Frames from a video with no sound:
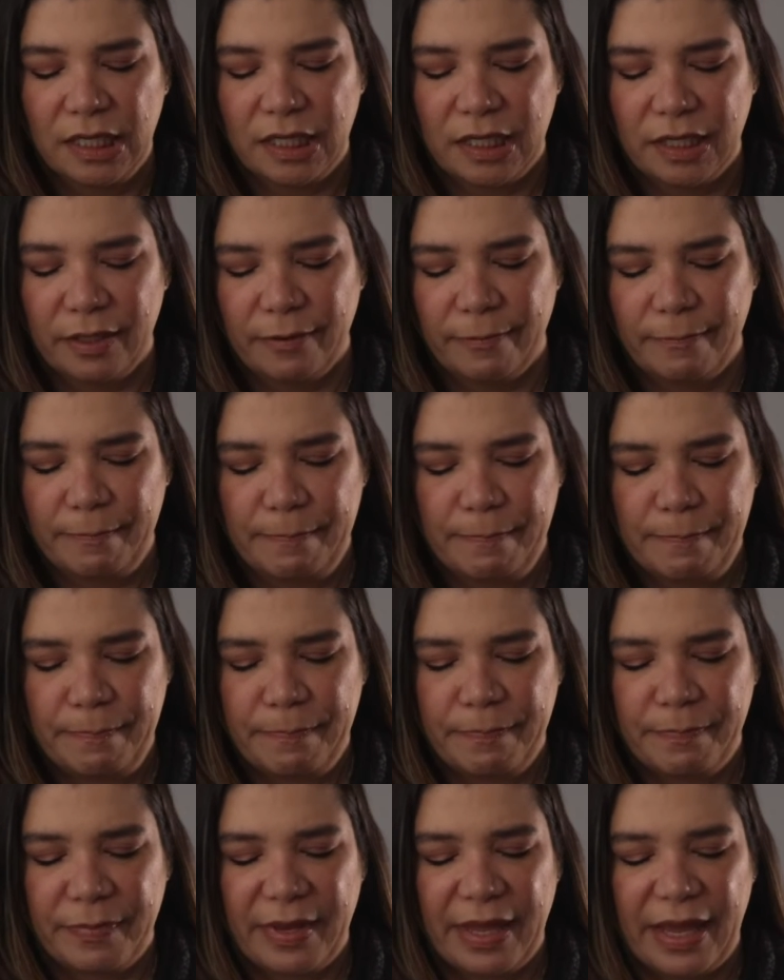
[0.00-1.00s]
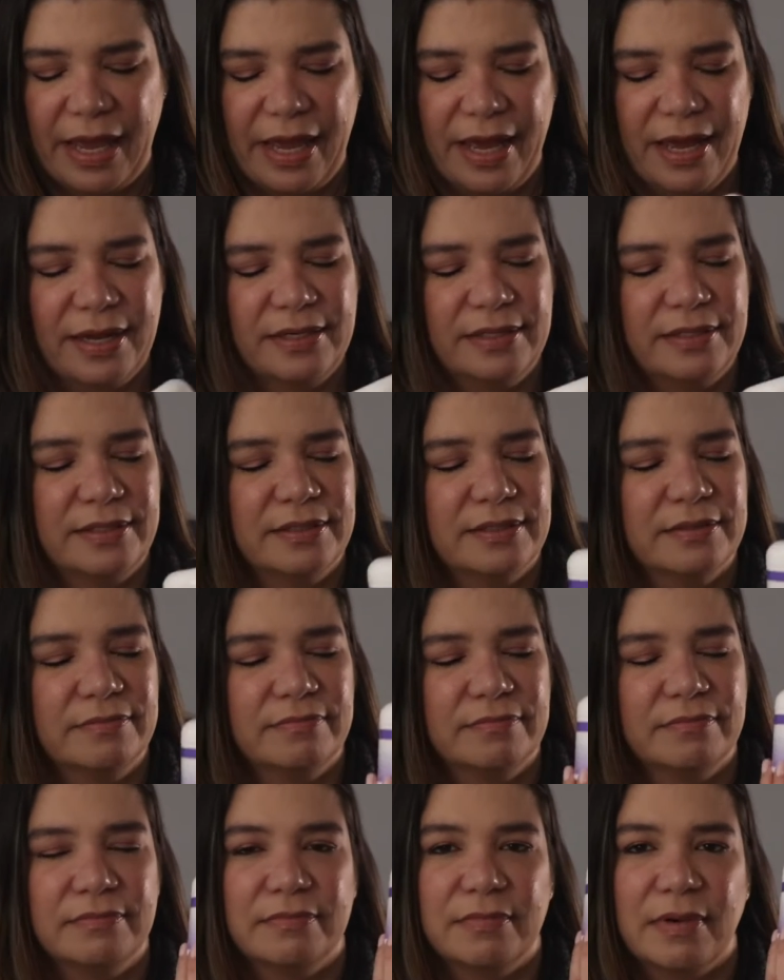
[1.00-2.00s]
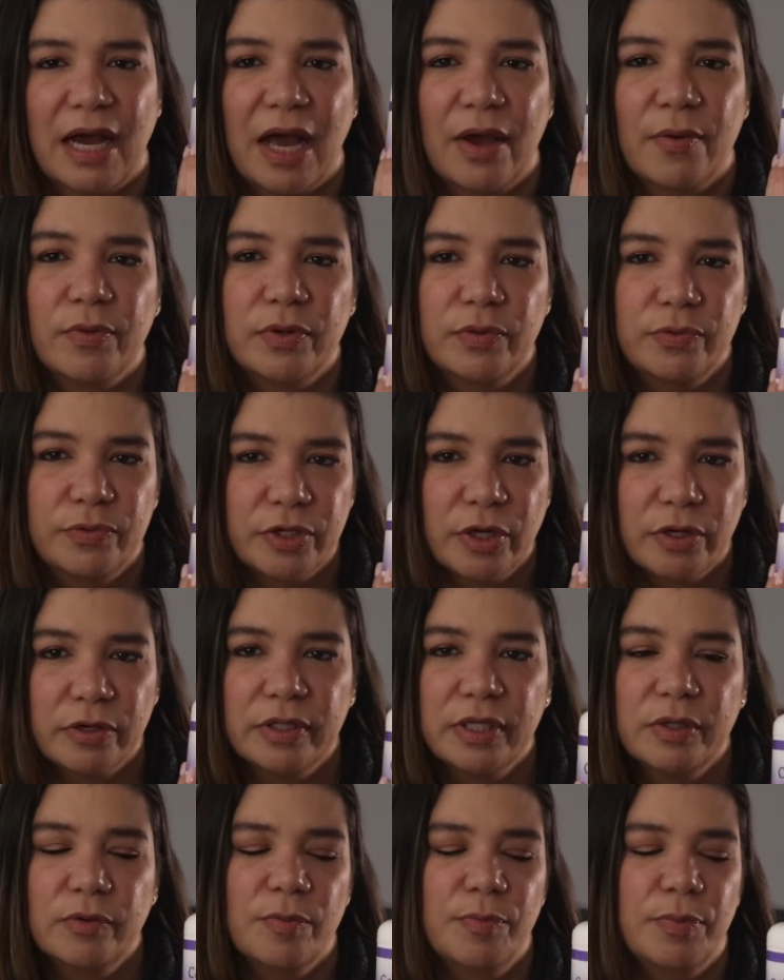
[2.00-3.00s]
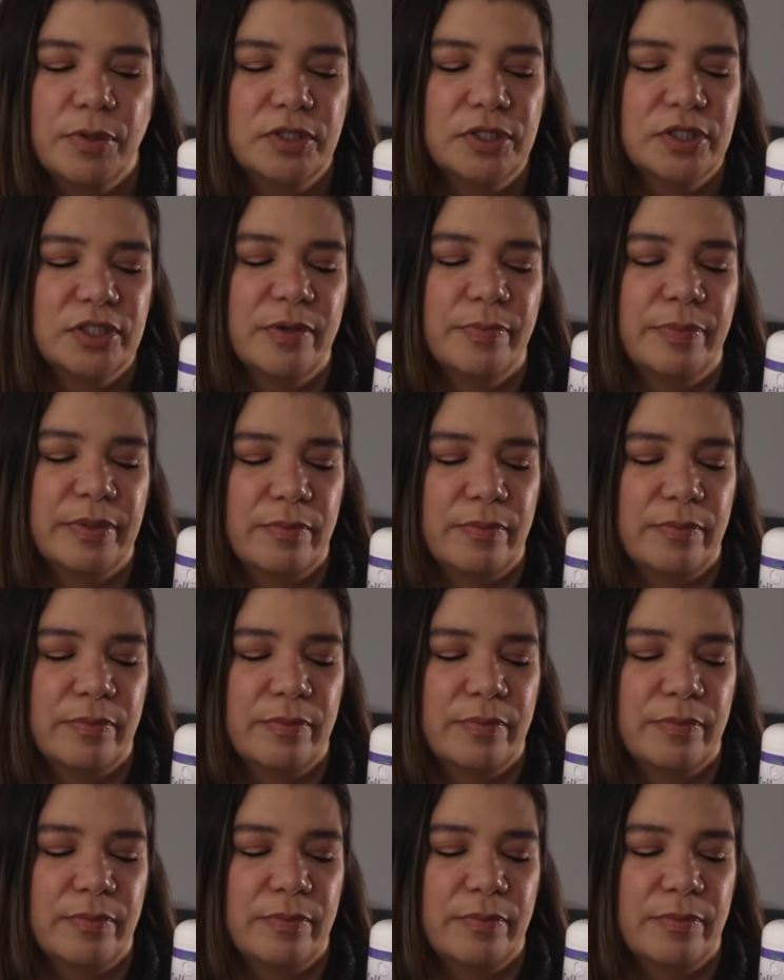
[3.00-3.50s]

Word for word: um, and I would totally repurchase it,